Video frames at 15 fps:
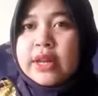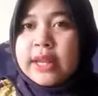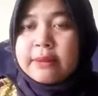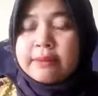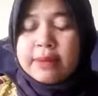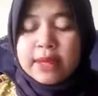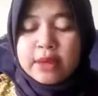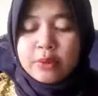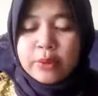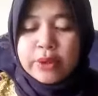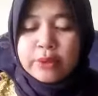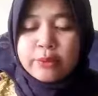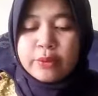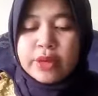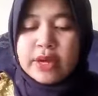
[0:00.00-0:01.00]
like me,
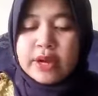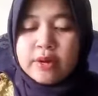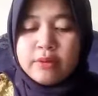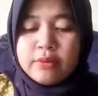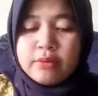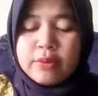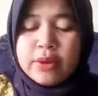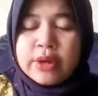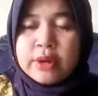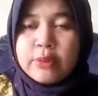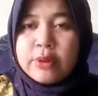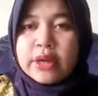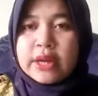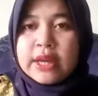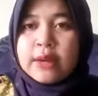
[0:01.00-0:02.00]
when we are when
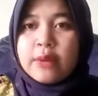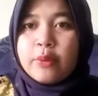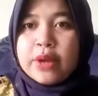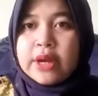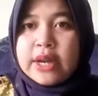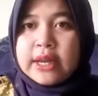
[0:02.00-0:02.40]
I